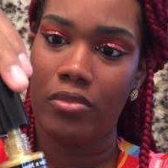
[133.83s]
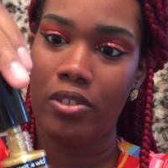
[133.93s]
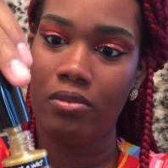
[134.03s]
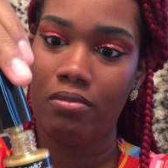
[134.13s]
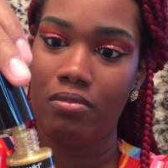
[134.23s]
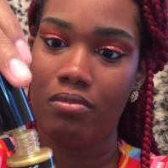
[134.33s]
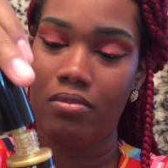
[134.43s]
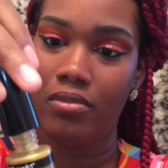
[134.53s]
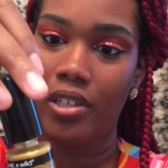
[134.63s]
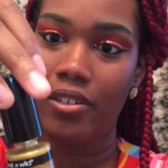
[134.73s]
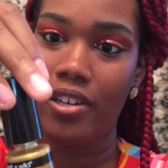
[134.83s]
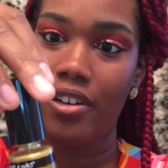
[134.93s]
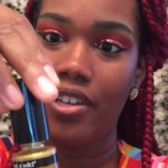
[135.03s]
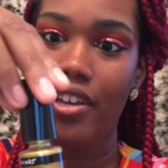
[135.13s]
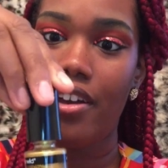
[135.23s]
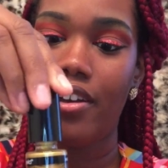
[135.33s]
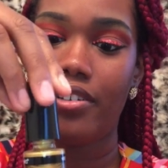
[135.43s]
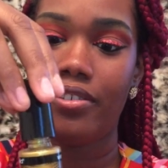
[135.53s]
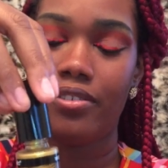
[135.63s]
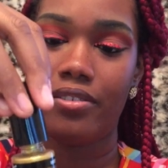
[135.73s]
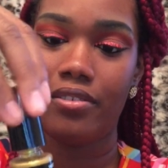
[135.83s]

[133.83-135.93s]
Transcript: Oop, hold on, y'all.